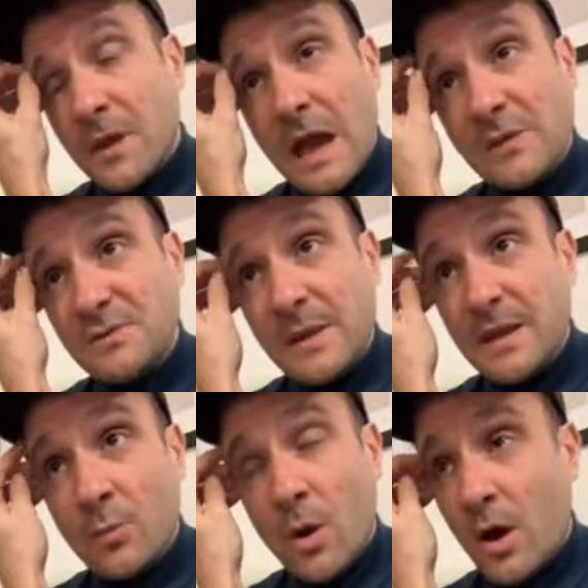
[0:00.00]
how to
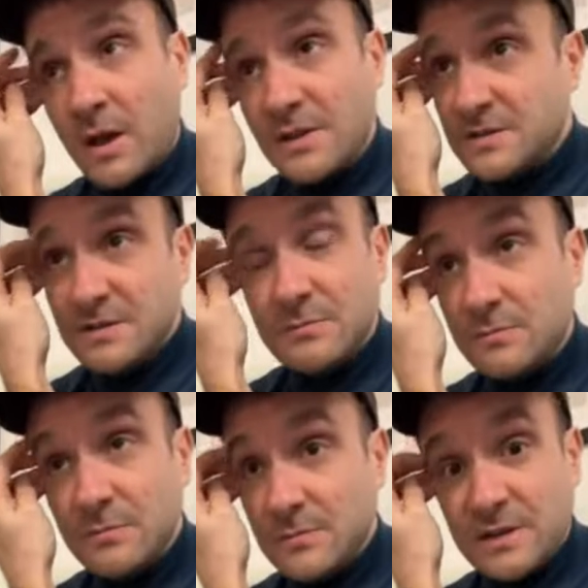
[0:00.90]
make it work, it's
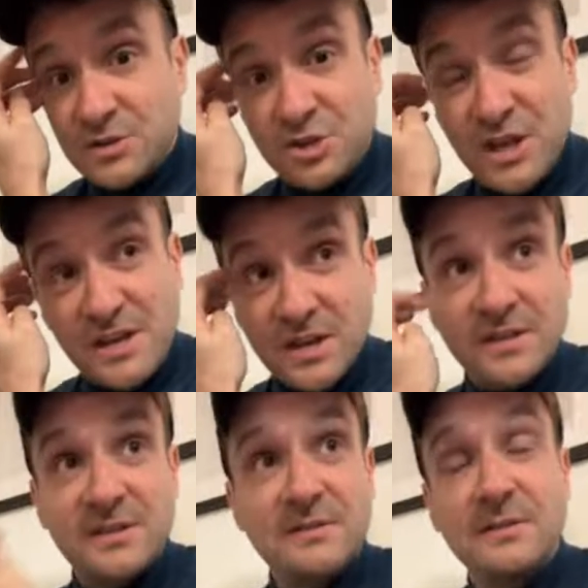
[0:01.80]

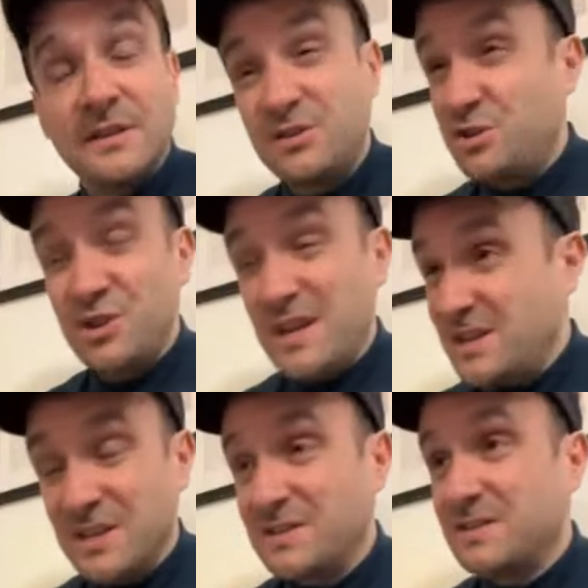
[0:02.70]
genius. It's
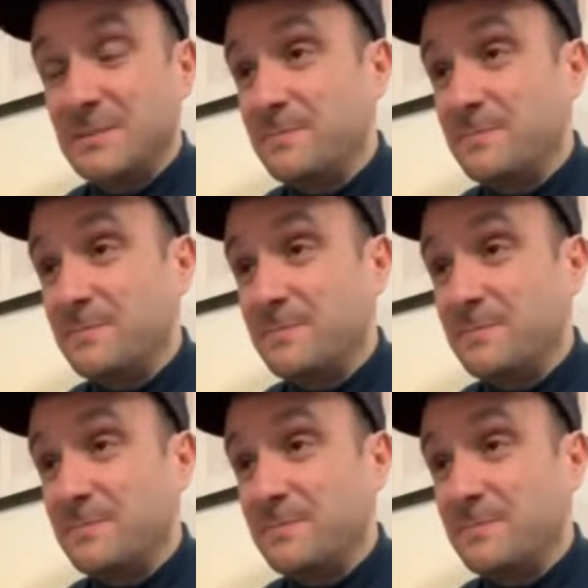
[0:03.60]
genius.